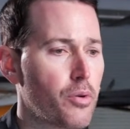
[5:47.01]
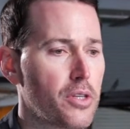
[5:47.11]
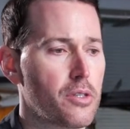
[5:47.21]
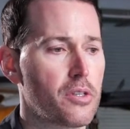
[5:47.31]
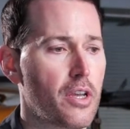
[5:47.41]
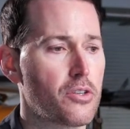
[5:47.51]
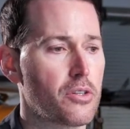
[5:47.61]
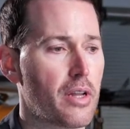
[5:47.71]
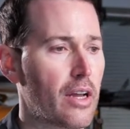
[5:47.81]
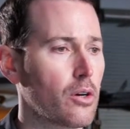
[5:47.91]

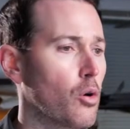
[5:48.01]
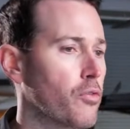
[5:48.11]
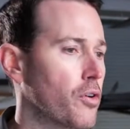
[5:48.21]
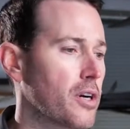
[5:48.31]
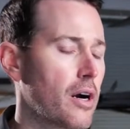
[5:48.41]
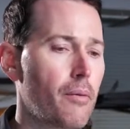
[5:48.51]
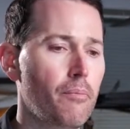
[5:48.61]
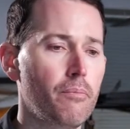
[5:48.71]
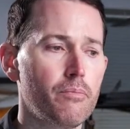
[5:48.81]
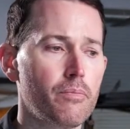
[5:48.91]
presentation, how to
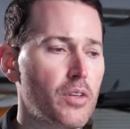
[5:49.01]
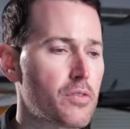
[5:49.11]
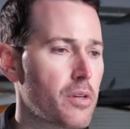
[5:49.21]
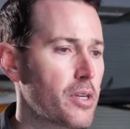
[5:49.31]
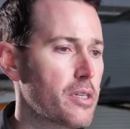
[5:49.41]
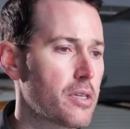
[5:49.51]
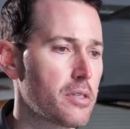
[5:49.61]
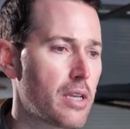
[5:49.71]
overcome if somebody says,